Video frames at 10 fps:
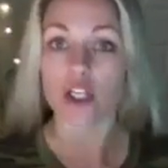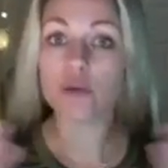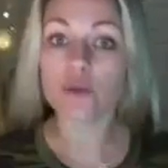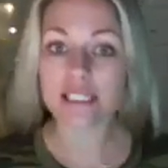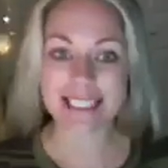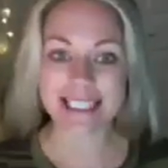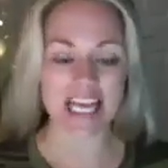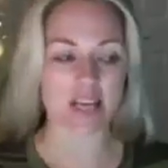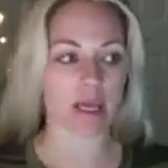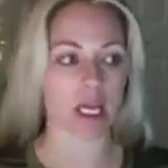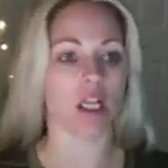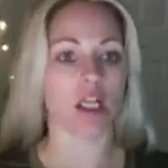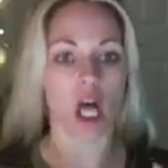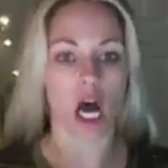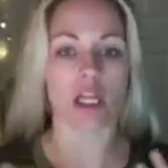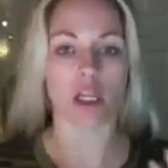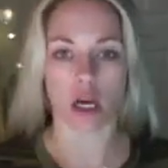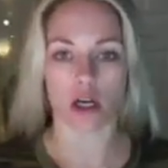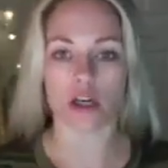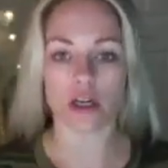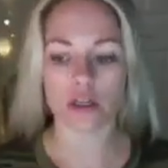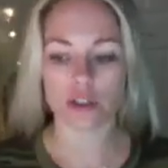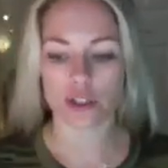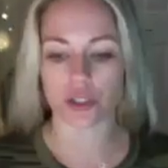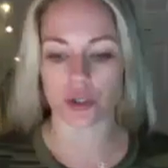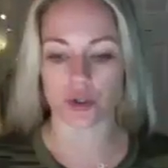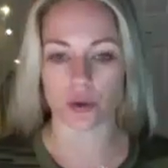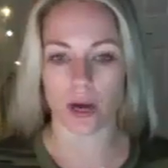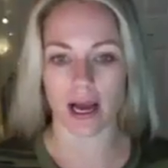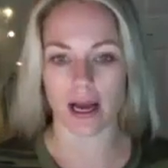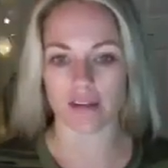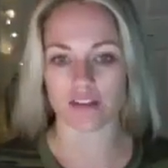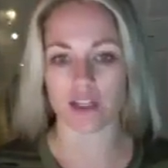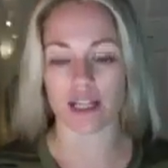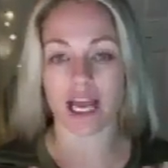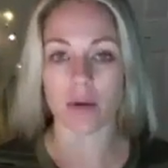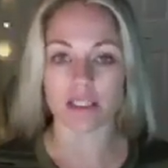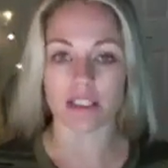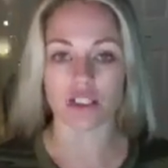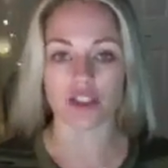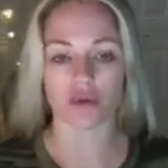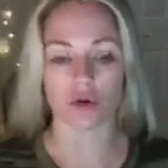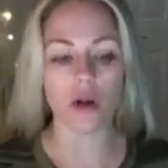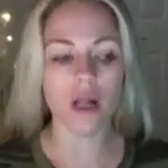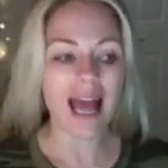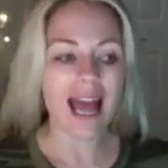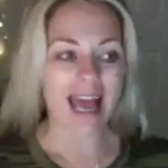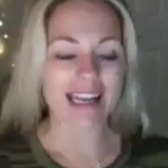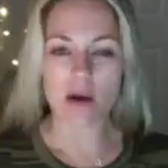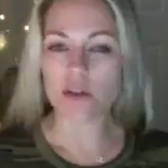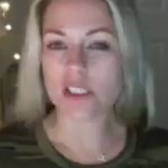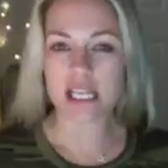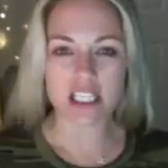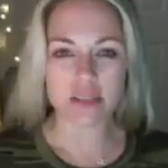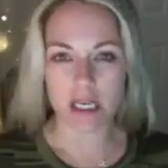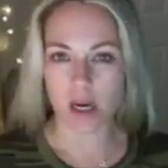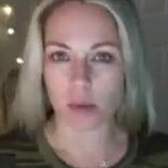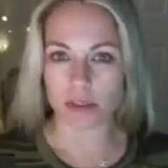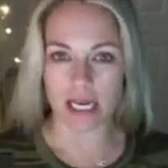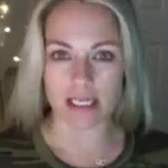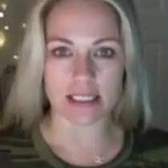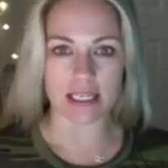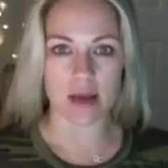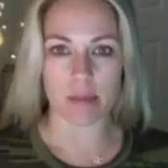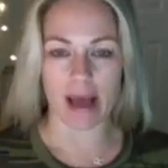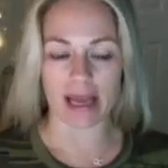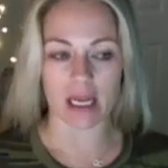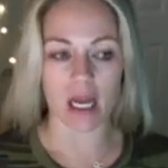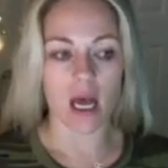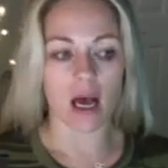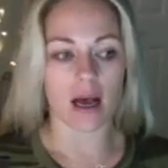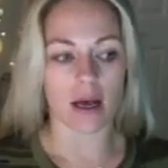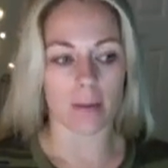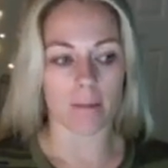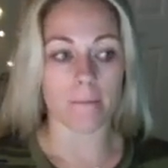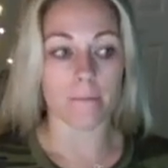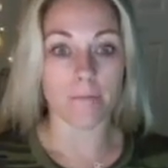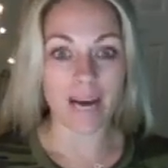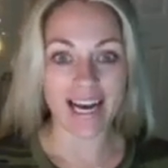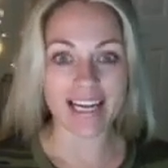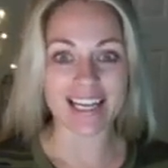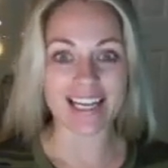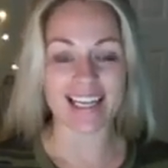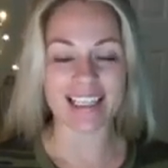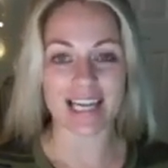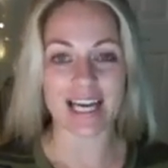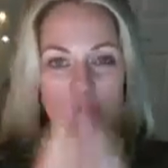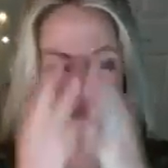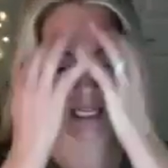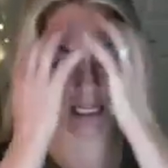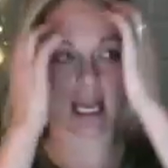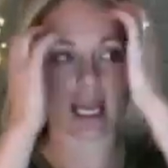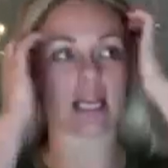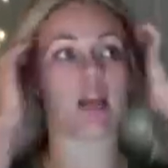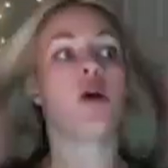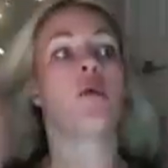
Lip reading: used to take me a lot longer to feel like I was in control. And now it just takes me a couple days to get back. But it does mean, like,